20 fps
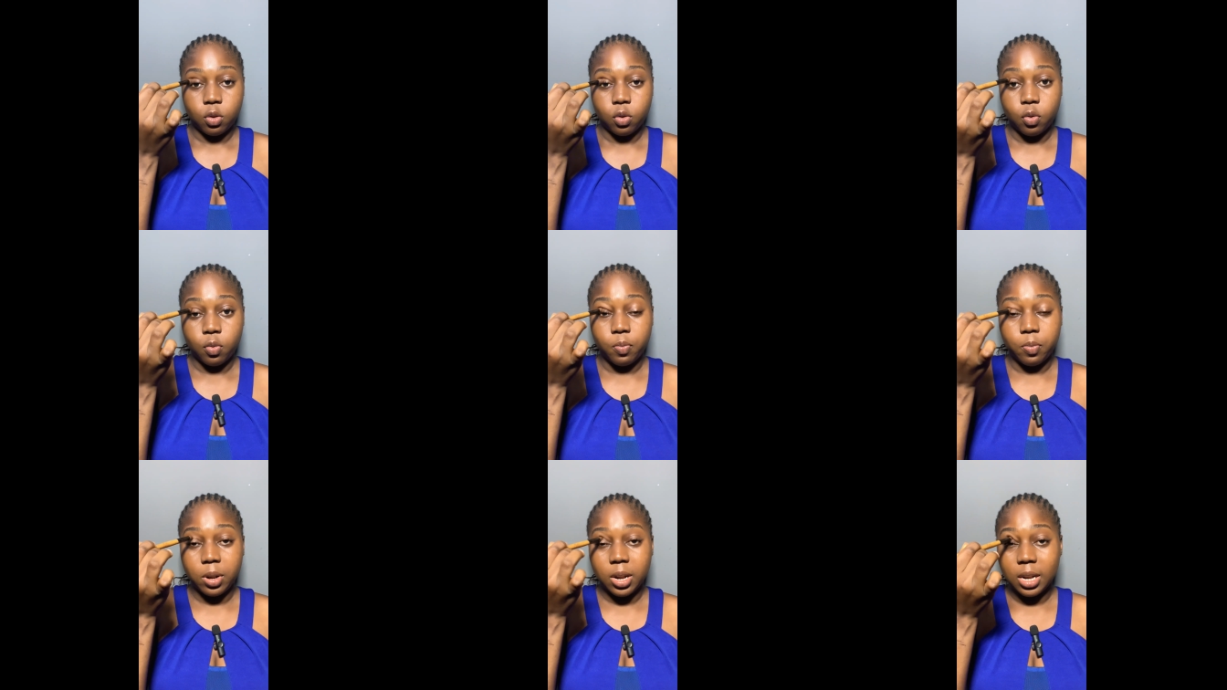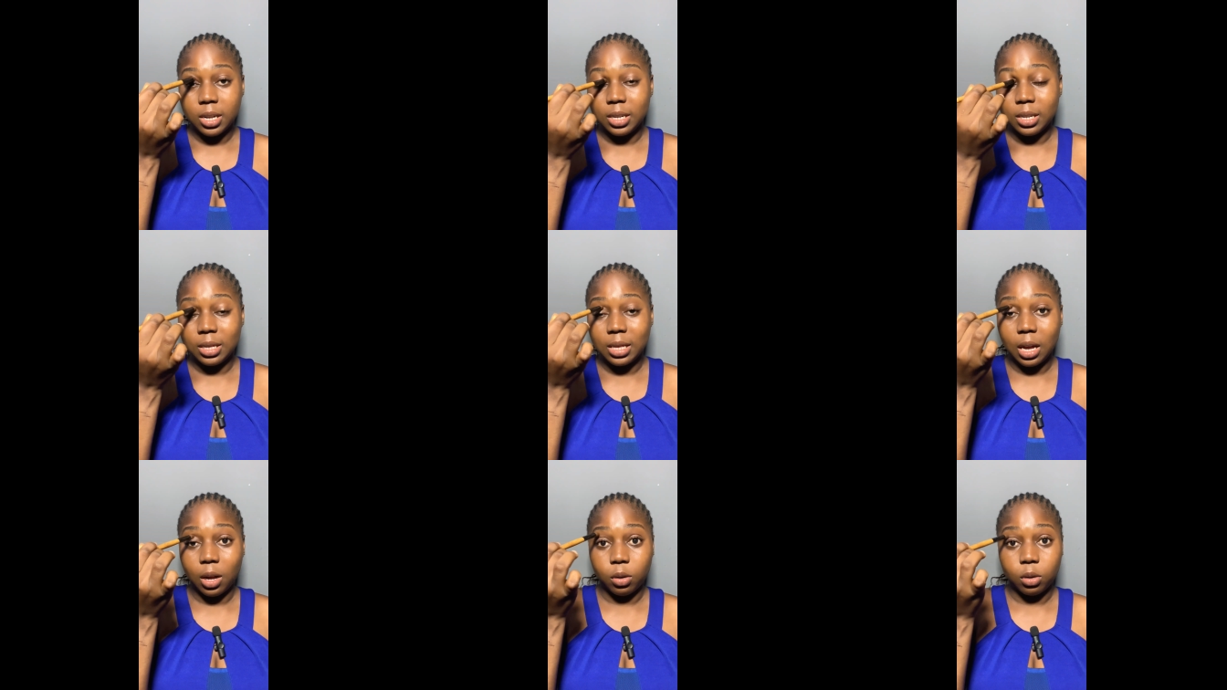You blend
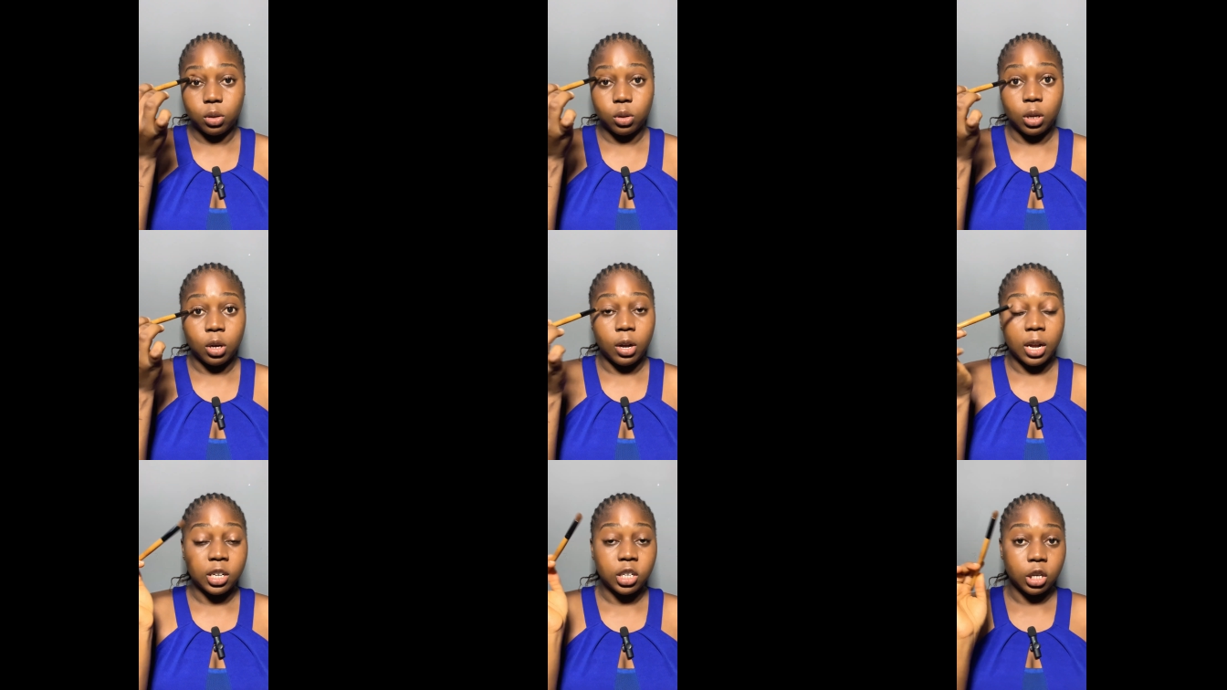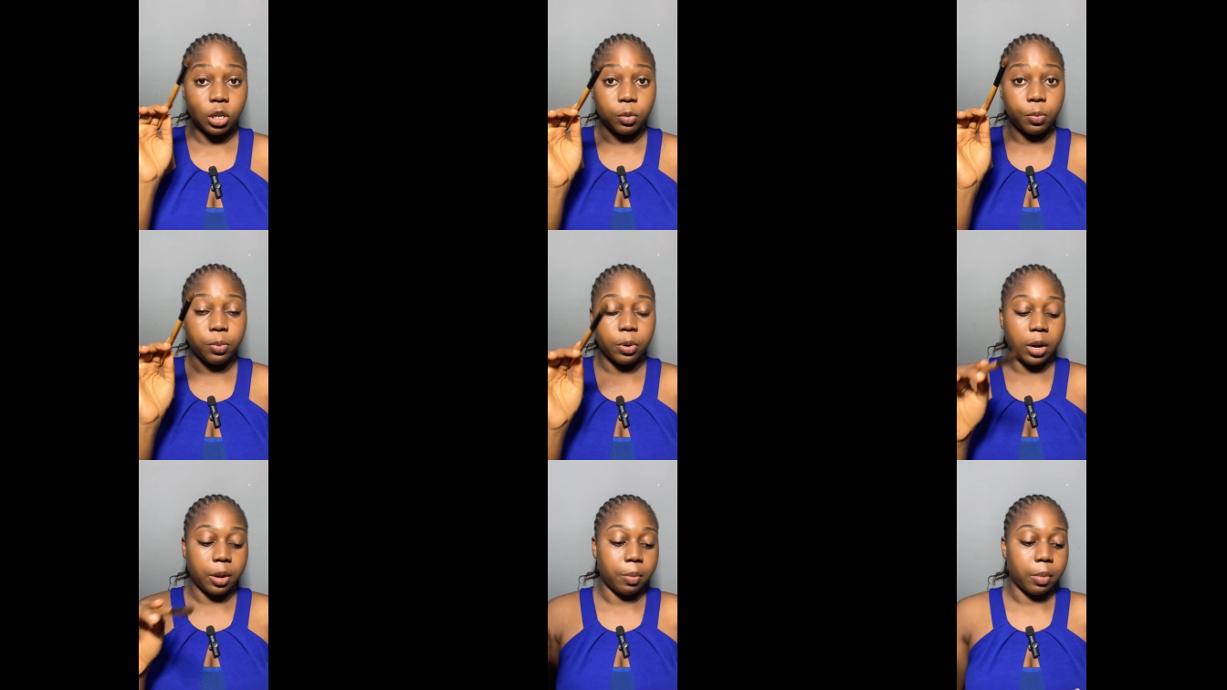it out, your eyeshadow
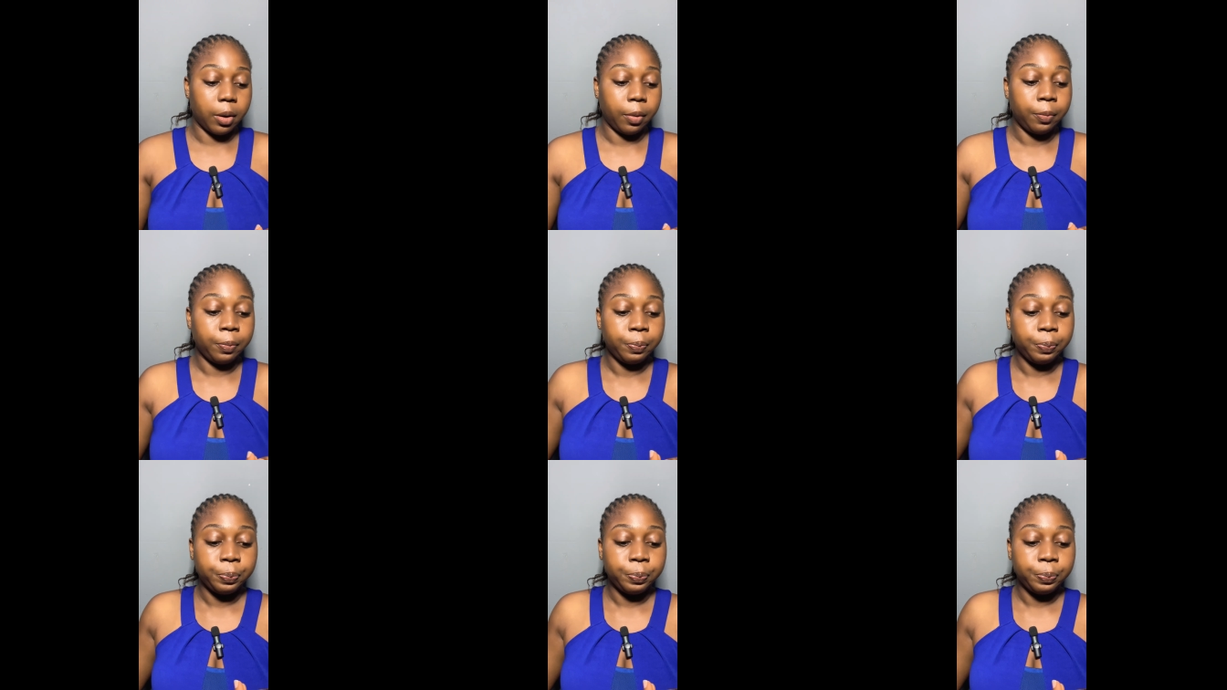primer.